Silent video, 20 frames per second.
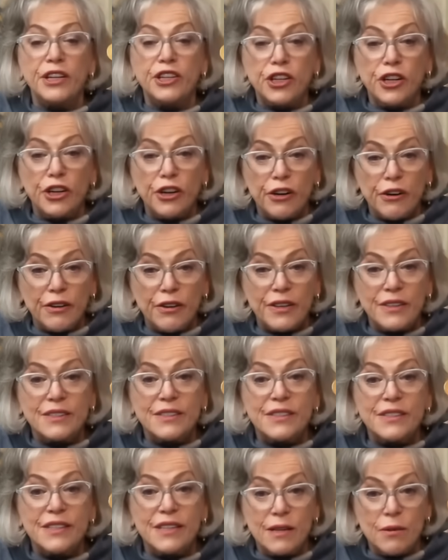
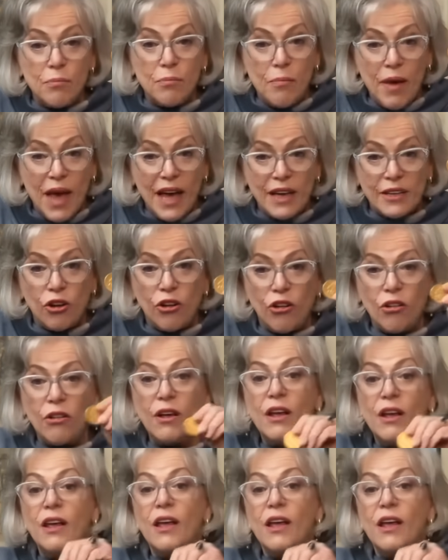currency metal.